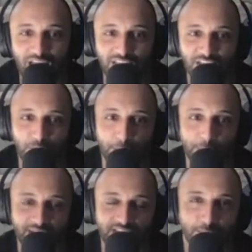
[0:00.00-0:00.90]
I think the
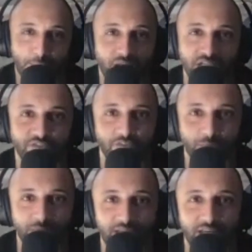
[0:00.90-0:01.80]
biggest plus for
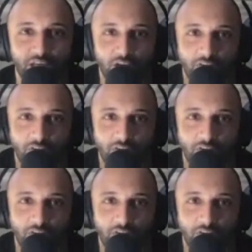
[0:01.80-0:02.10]
me